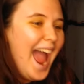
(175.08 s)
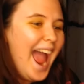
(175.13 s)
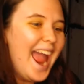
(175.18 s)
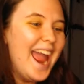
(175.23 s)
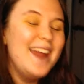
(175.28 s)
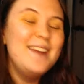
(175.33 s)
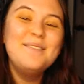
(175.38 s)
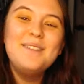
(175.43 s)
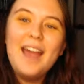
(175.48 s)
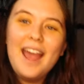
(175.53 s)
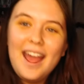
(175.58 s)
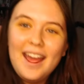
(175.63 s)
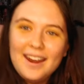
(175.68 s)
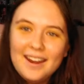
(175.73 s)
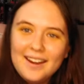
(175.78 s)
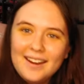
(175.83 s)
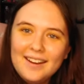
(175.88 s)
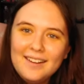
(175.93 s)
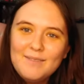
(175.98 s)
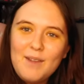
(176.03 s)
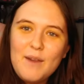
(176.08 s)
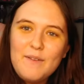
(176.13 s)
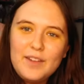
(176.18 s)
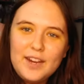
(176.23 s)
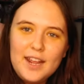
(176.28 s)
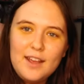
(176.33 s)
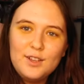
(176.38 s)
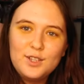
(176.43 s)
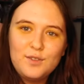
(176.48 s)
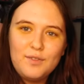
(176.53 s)
in, in my
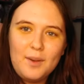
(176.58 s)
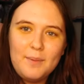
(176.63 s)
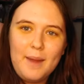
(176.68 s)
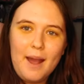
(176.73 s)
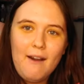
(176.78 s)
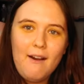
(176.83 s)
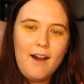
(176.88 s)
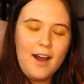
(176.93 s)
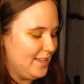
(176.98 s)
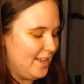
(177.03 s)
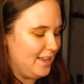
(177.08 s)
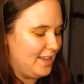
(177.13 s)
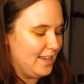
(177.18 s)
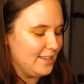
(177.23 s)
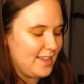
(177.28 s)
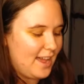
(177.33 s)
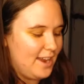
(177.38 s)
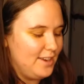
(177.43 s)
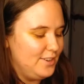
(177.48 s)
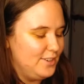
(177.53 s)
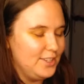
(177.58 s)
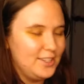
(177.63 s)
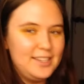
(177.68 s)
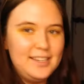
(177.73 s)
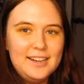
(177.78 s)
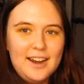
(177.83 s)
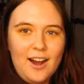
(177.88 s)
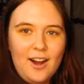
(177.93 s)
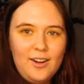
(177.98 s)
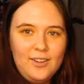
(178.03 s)
videos from now on, because I just,
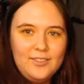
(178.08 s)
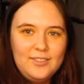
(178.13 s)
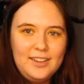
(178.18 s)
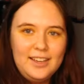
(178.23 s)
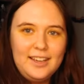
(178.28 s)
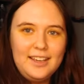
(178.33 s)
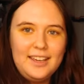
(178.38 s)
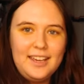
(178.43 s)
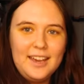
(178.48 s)
you know,